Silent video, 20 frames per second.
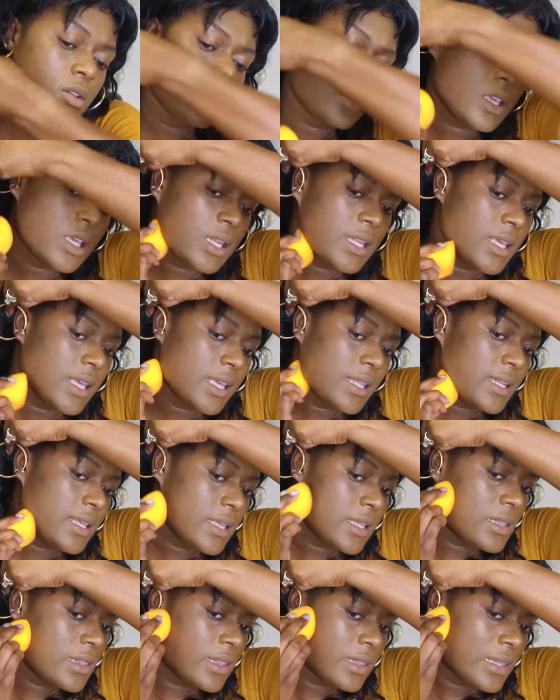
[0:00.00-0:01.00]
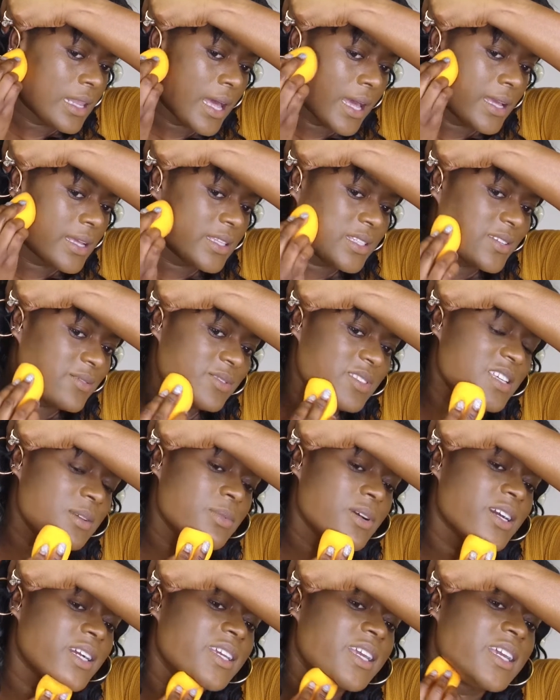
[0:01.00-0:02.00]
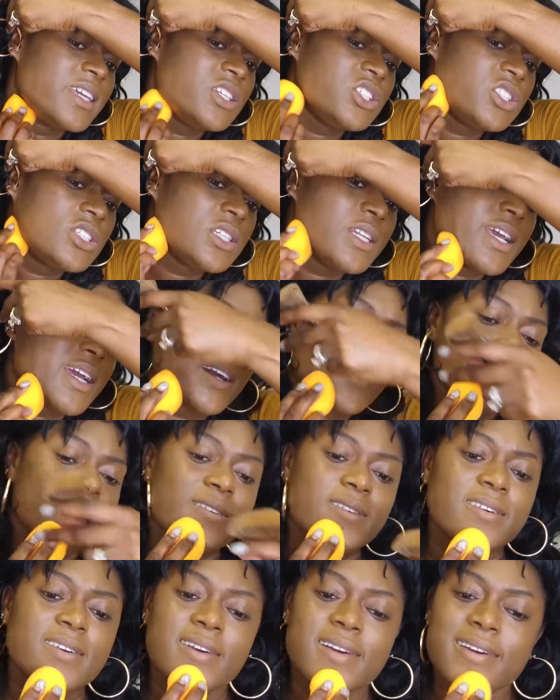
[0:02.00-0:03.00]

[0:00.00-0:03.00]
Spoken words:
getting any lines of demarcation out,